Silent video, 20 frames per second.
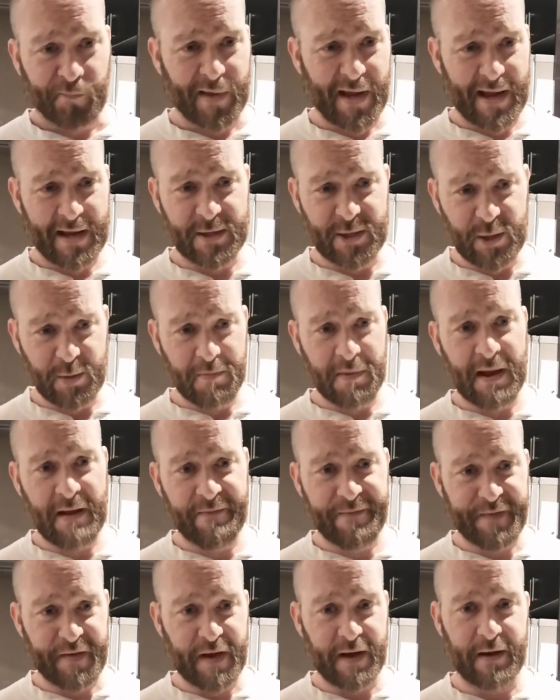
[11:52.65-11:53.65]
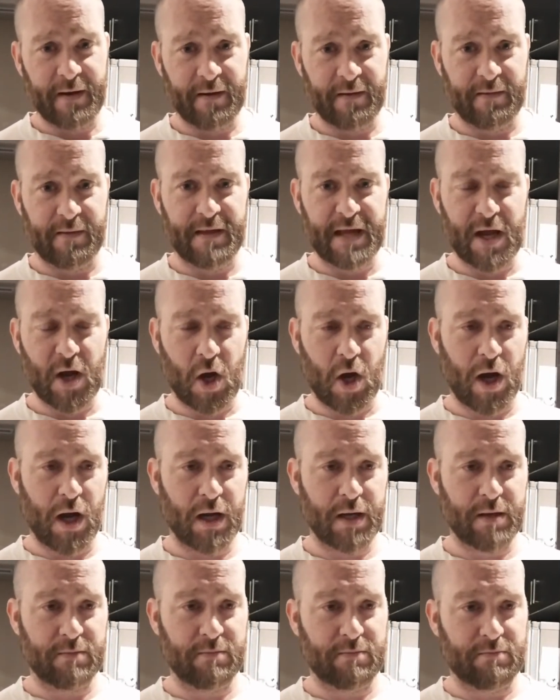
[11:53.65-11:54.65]
And you may find the
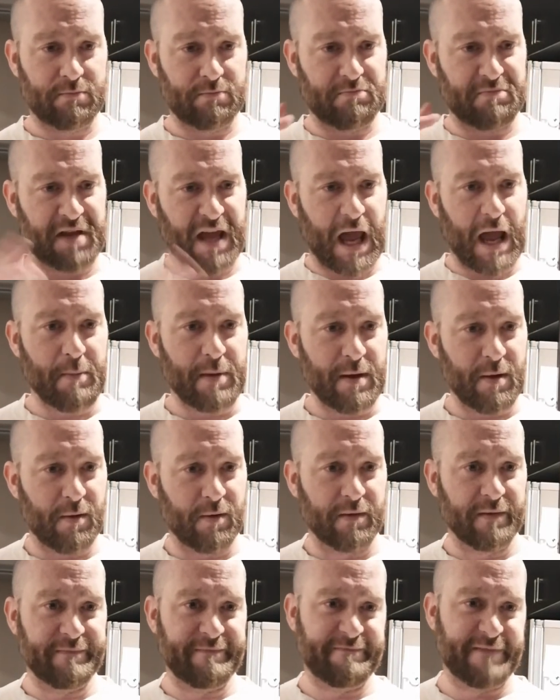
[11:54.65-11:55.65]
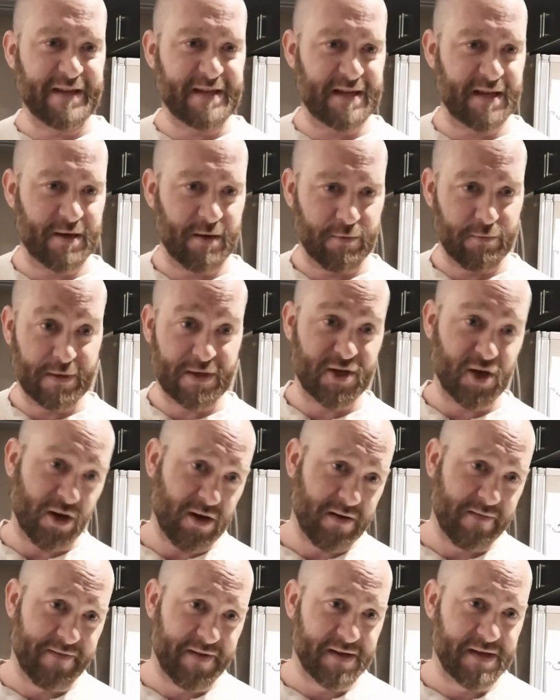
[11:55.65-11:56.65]
odd cameo or visit or
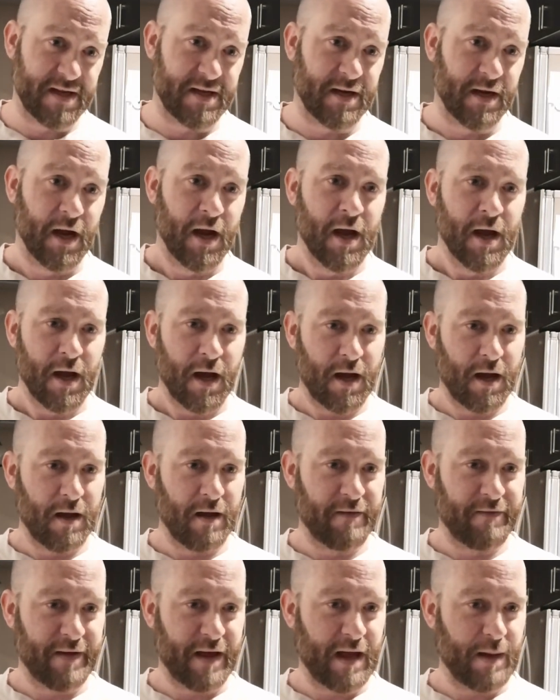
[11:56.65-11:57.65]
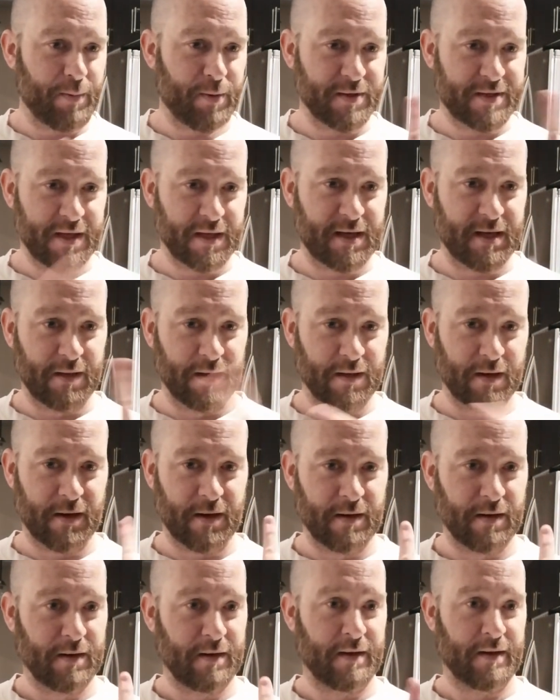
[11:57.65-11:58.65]
return visit of a
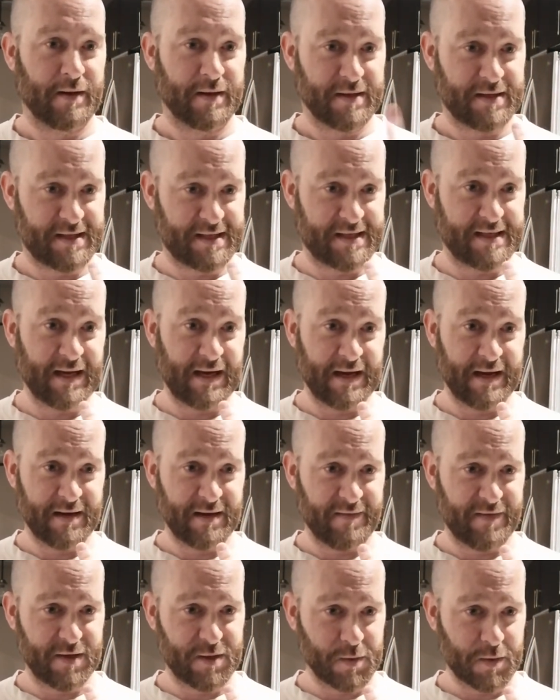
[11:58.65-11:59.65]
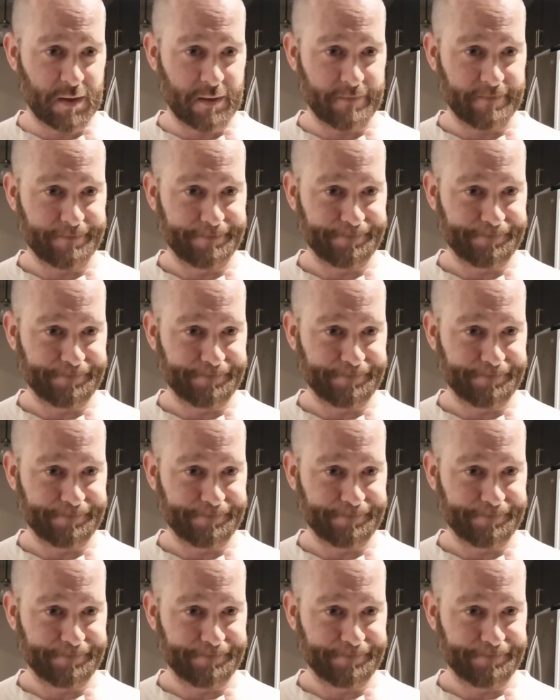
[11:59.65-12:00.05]
particular silly individual.